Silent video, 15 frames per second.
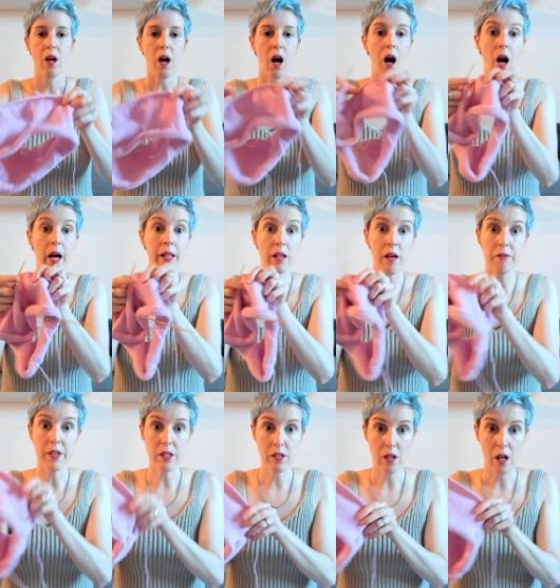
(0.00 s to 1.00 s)
I love
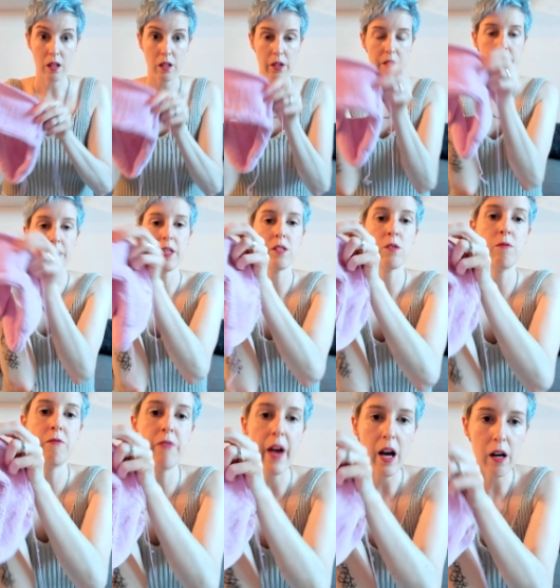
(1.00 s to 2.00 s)
this color, this
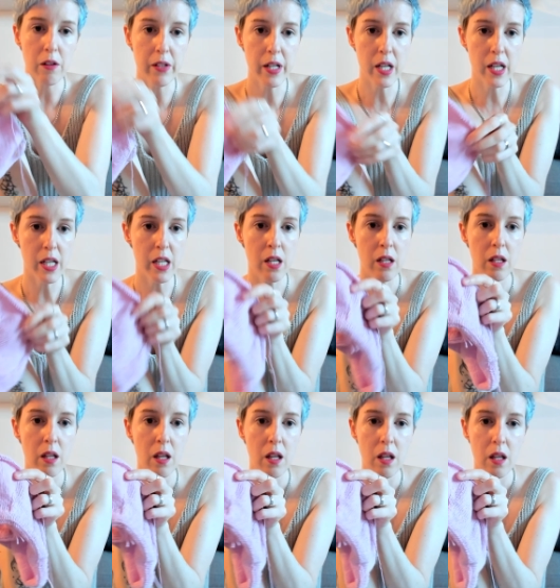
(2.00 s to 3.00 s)
very
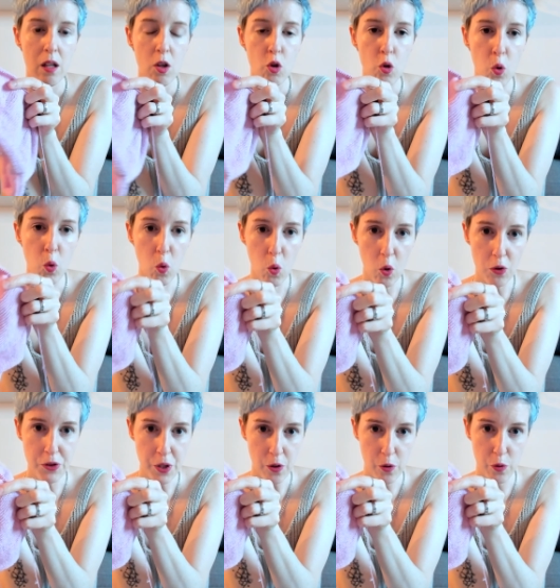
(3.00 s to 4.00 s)
cool
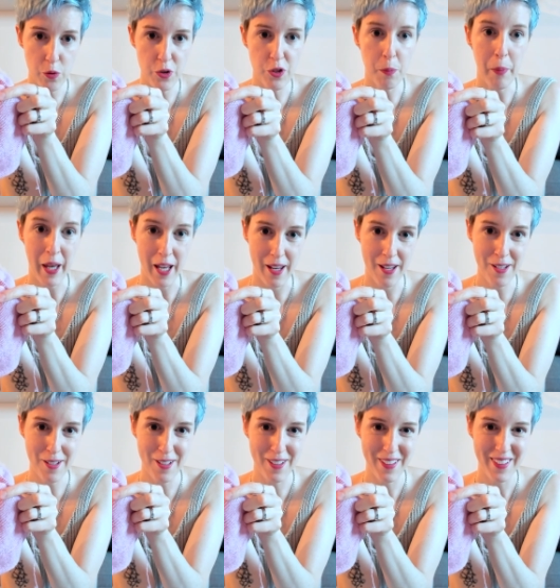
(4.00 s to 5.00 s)
toned
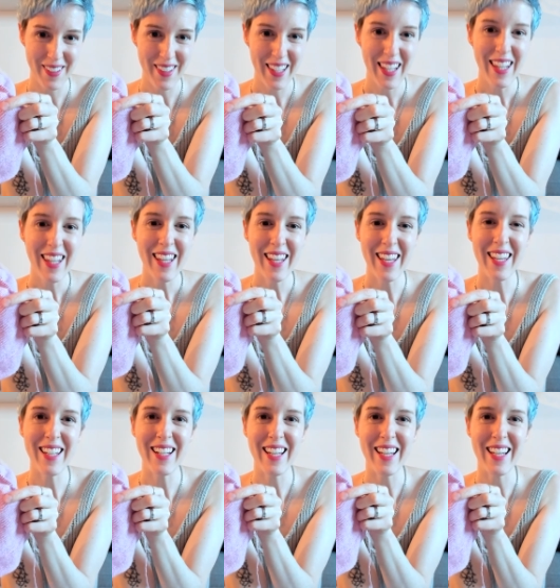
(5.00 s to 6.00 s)
pink.
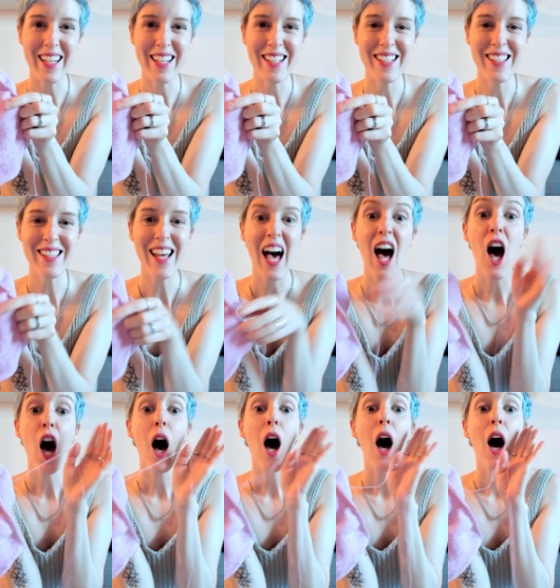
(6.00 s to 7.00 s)
It is
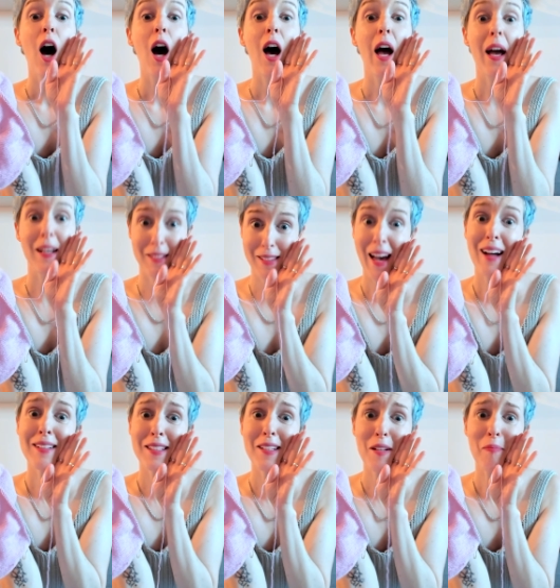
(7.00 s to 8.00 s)

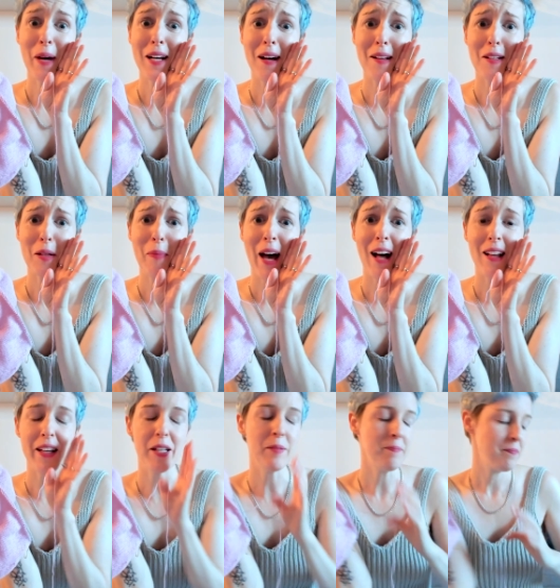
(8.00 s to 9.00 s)
exactly in my color
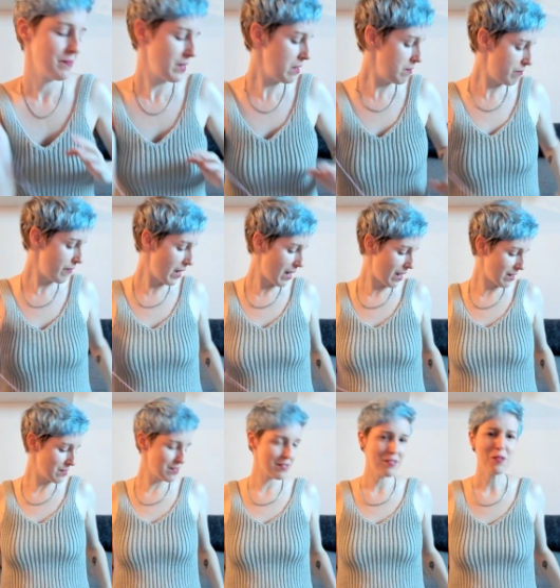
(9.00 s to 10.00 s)
palette. In
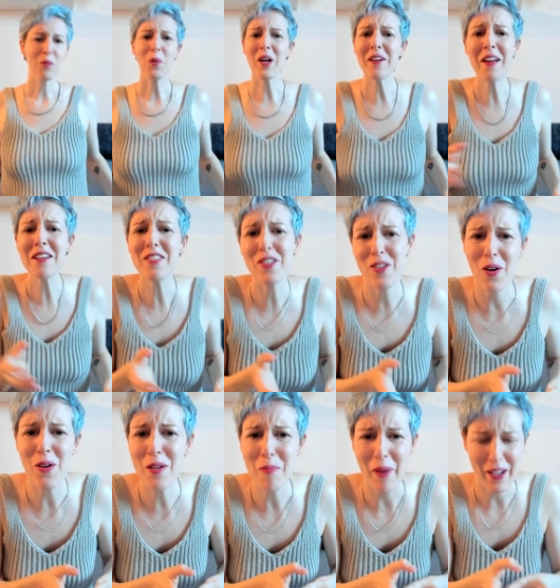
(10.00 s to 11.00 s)
fact, why don't I show
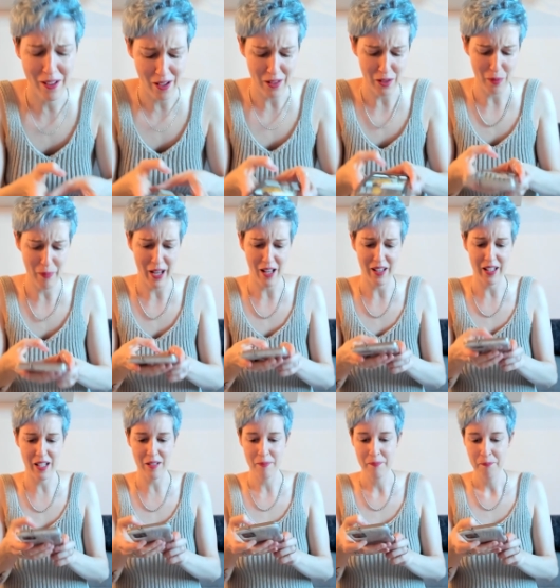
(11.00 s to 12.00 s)
you my color
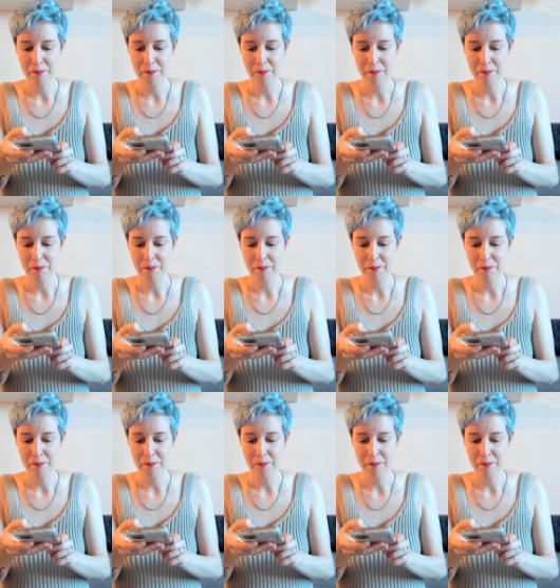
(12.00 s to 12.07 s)
palette?